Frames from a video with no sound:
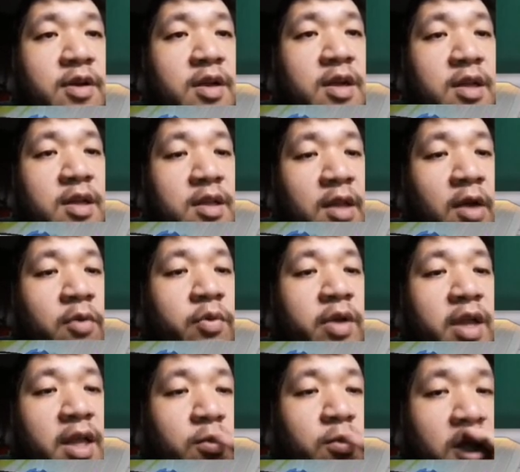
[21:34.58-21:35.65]
Now we
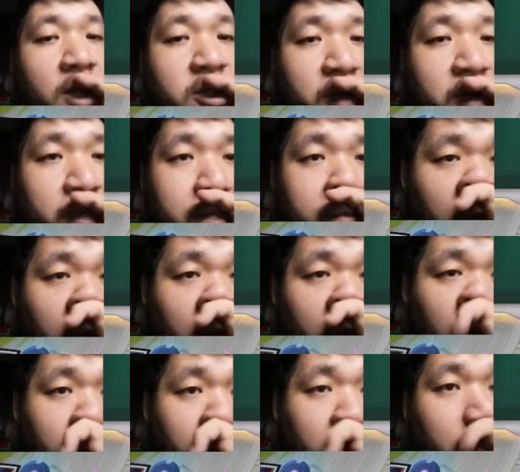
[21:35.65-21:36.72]
can watch our
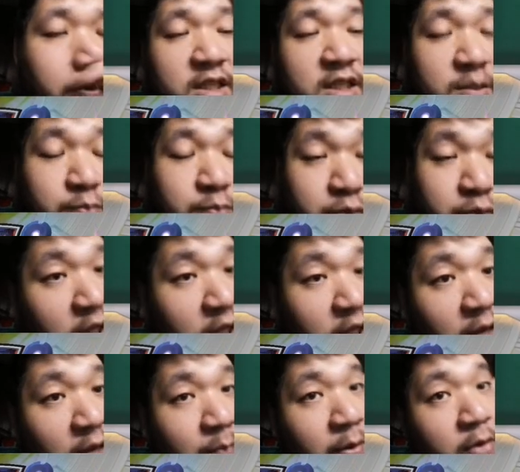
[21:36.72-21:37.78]
opponent is probably about
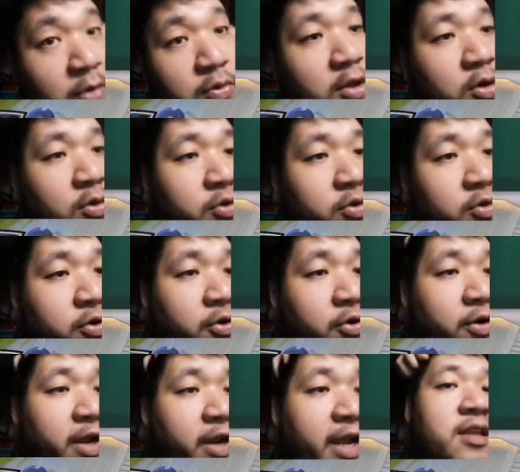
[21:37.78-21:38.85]
to unload their
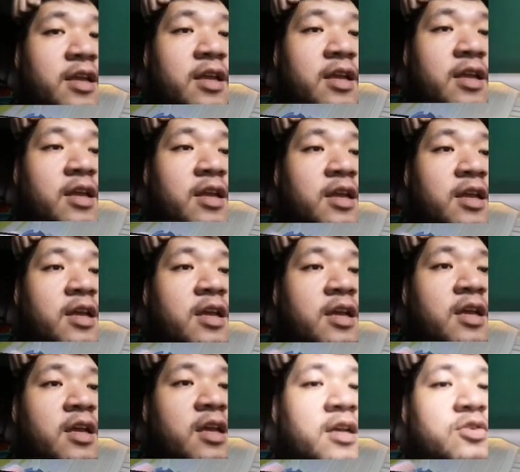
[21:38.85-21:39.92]
hand
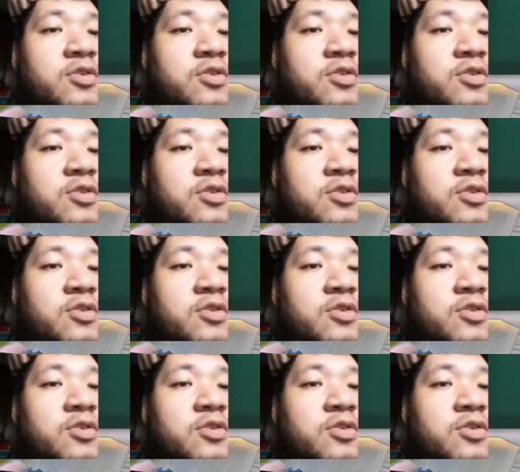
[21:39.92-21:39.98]
to